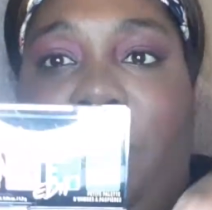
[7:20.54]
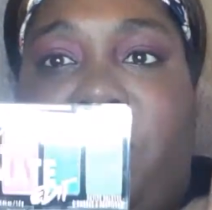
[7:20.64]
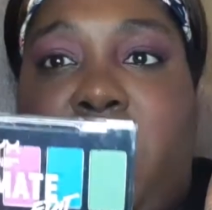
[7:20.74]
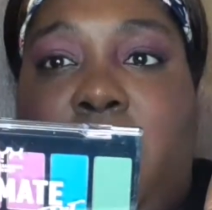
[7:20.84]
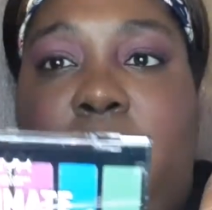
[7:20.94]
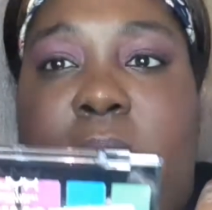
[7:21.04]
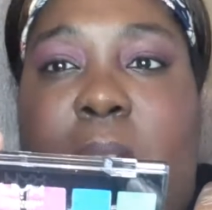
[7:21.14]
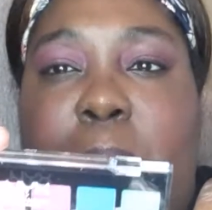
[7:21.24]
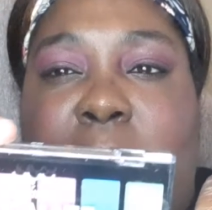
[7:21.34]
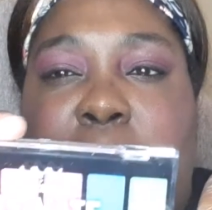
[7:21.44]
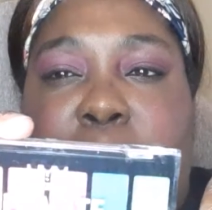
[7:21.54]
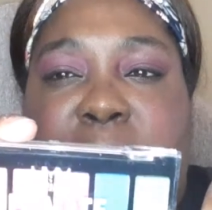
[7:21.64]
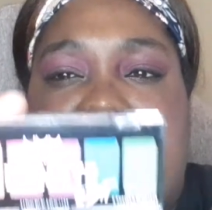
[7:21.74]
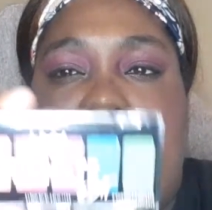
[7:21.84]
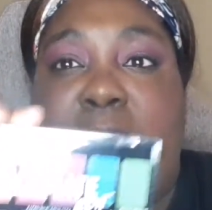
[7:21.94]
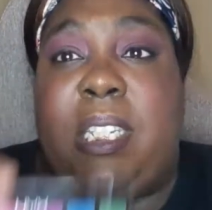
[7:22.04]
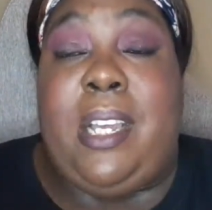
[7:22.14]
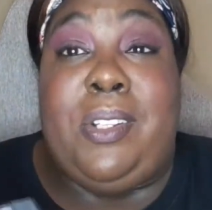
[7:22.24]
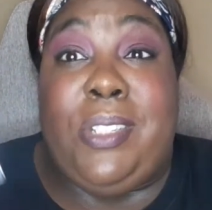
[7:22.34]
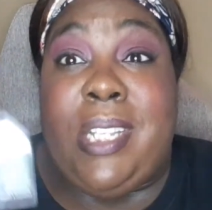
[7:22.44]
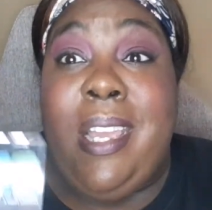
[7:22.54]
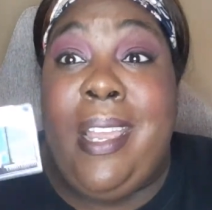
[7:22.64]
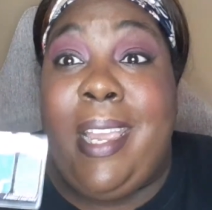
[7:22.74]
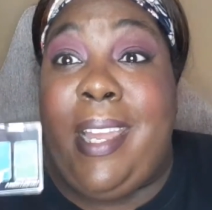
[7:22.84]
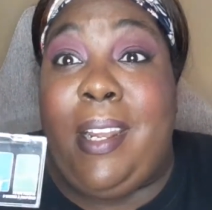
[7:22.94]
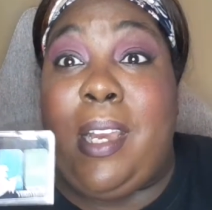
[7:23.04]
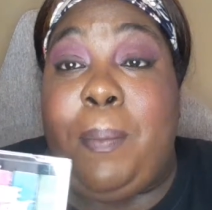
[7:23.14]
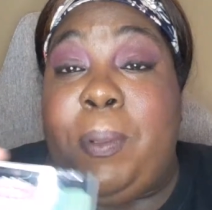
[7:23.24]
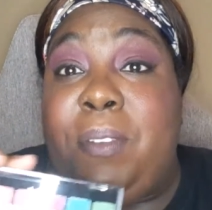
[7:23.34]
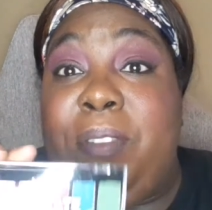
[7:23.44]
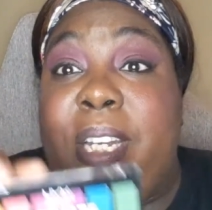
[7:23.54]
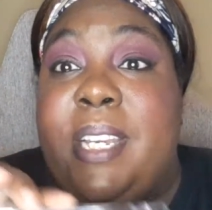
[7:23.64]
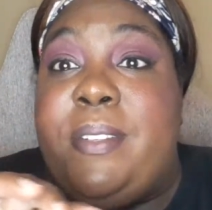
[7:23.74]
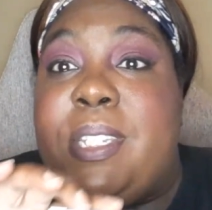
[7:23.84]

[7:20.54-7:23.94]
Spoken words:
fall, and I might bring some of these colors in a couple of videos.